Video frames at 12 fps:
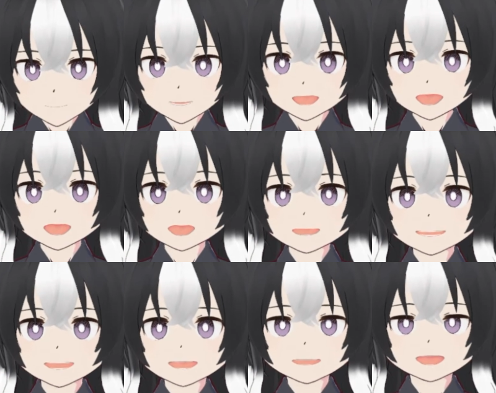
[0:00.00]
With
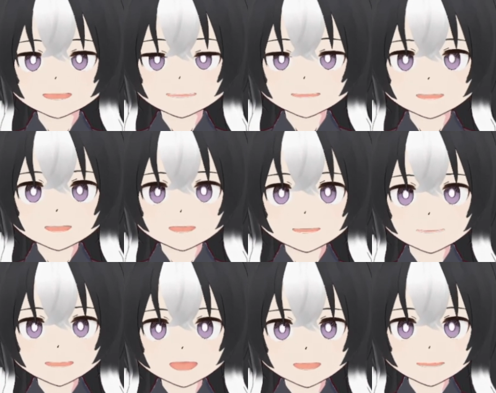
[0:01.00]
Higurashi, it's
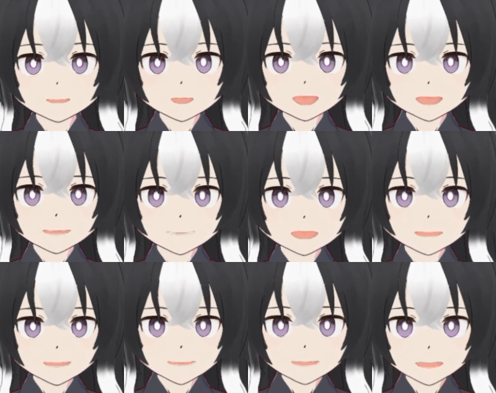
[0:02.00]
not as much of a
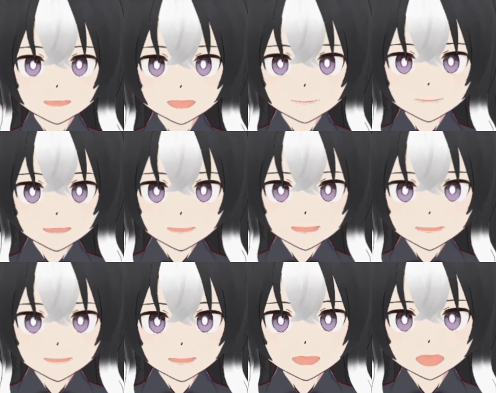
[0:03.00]
spoiler because it
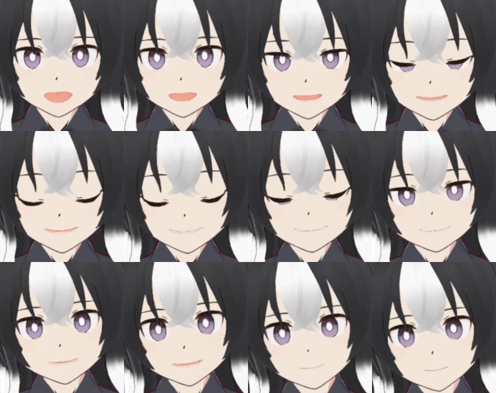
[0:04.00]
literally opens
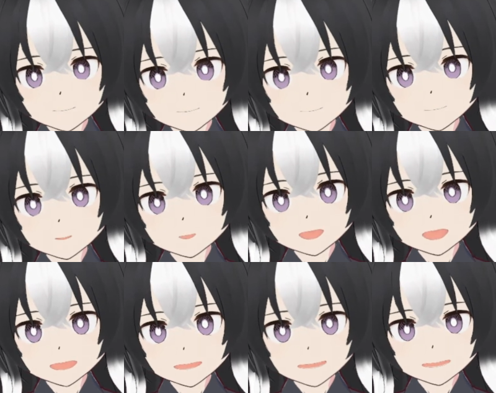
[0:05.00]
with a
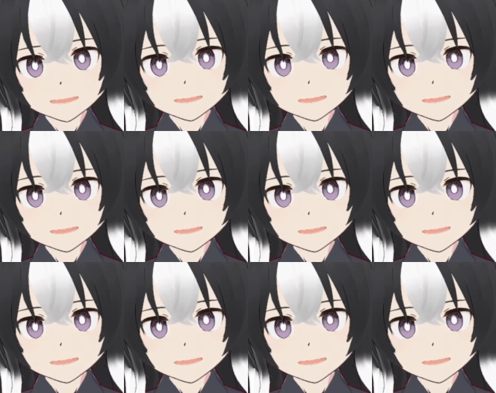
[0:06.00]
murder,